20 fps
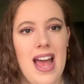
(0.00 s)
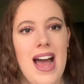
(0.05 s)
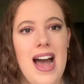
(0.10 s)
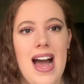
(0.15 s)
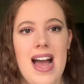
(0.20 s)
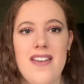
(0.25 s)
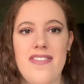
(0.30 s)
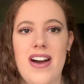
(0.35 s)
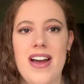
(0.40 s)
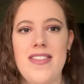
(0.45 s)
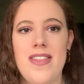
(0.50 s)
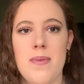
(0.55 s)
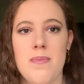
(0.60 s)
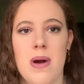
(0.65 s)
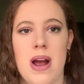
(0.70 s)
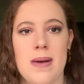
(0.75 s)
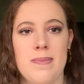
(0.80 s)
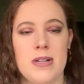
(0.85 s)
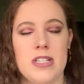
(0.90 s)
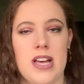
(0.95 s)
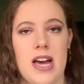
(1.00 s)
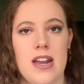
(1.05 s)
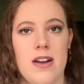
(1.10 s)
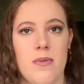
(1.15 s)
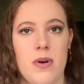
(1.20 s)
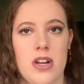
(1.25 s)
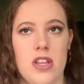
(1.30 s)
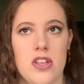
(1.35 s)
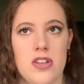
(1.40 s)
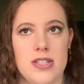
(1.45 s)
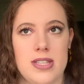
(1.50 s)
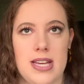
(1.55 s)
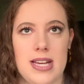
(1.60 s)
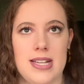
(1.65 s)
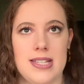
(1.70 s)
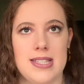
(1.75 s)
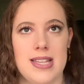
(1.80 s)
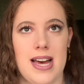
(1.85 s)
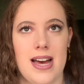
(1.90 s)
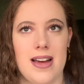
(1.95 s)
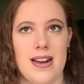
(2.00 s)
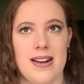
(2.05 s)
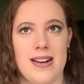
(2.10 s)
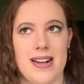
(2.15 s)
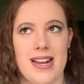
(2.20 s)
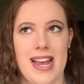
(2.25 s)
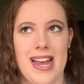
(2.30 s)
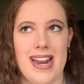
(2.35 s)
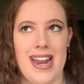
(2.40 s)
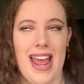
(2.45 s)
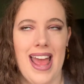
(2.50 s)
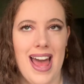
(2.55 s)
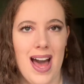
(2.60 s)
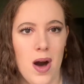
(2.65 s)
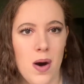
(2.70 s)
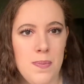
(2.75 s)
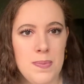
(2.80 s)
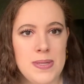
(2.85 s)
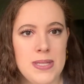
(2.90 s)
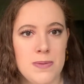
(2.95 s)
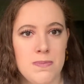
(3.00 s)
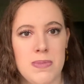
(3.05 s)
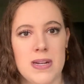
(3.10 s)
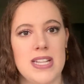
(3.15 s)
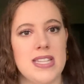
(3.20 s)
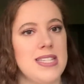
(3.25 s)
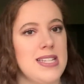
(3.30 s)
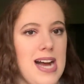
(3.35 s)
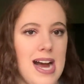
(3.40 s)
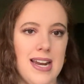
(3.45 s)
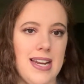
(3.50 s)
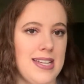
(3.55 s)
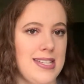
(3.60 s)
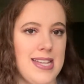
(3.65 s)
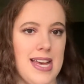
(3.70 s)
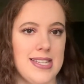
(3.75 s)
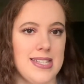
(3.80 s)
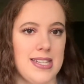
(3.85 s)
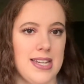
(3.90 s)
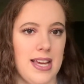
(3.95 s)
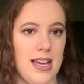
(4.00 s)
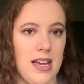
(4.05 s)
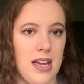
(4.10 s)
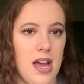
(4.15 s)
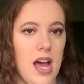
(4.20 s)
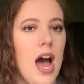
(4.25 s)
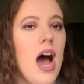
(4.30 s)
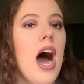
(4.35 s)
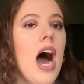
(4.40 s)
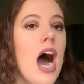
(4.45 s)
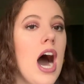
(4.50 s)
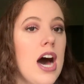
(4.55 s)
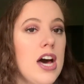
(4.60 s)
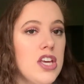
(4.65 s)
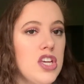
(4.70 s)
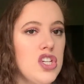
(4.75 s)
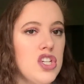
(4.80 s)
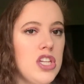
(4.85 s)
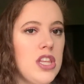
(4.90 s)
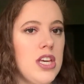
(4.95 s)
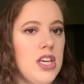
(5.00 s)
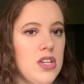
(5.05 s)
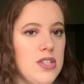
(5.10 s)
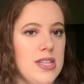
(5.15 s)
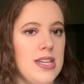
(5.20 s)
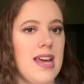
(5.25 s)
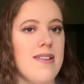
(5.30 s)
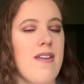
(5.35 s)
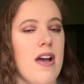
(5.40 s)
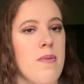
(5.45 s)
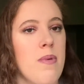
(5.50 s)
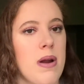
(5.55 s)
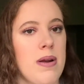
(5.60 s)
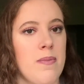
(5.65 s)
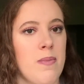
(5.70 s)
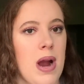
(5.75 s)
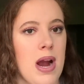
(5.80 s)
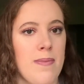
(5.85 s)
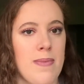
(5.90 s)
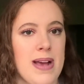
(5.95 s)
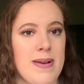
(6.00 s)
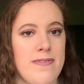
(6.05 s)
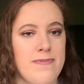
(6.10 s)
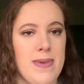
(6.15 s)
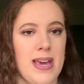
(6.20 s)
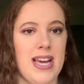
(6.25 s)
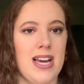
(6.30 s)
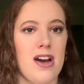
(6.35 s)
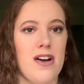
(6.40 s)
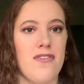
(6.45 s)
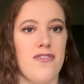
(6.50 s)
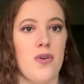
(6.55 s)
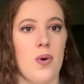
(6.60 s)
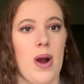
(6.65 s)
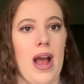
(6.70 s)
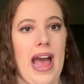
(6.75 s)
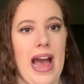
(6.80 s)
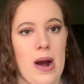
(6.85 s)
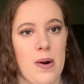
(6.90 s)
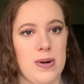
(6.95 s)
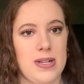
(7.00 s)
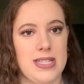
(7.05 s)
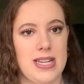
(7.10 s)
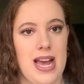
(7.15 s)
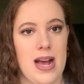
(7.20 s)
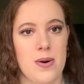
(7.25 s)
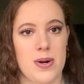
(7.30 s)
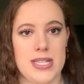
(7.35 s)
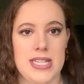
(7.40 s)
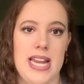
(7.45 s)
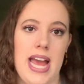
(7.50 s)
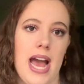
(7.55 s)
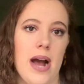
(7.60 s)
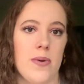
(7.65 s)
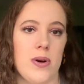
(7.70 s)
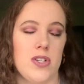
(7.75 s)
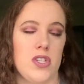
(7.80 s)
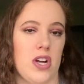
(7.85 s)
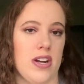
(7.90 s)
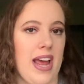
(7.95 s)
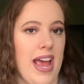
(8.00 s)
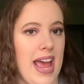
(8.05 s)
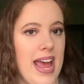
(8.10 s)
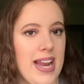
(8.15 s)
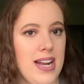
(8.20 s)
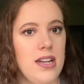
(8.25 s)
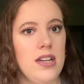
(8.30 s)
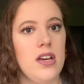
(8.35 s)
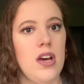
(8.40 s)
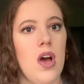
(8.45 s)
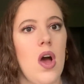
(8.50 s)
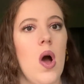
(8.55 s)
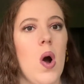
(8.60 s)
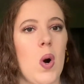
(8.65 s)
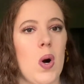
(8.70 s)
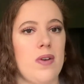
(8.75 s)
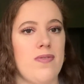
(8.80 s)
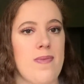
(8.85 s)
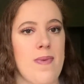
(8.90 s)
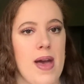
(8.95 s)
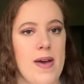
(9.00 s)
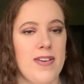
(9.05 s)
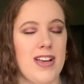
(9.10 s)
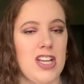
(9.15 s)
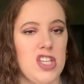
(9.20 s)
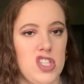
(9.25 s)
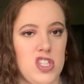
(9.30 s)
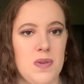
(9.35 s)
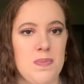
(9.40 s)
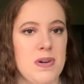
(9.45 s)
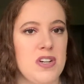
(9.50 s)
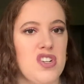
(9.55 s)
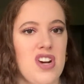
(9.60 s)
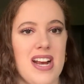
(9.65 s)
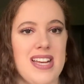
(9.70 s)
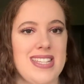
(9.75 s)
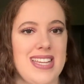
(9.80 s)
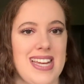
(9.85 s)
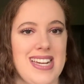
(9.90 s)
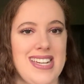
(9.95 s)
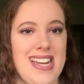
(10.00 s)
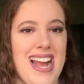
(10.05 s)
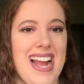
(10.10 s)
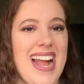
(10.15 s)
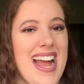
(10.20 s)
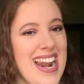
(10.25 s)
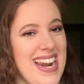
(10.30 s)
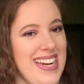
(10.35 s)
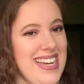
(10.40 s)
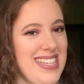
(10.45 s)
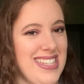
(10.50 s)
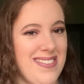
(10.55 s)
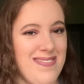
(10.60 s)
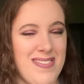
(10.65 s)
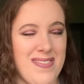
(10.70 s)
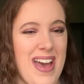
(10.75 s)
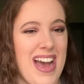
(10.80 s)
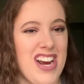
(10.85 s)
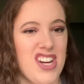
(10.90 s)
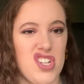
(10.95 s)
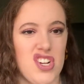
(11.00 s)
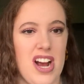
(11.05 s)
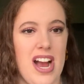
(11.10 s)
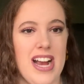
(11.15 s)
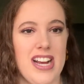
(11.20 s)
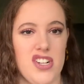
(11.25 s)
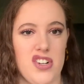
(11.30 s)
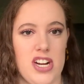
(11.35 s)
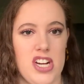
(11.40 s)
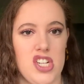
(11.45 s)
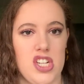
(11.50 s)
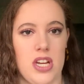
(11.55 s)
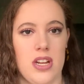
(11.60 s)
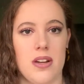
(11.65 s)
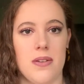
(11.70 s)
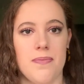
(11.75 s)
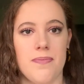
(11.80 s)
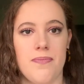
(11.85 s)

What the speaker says: I find that primer is kind of one of those things that it helps, but it's not a necessity. I'll usually use it if I want to wear my makeup for hours and hours and hours on end, or if I'm having a super dry skin day and I need extra hydration.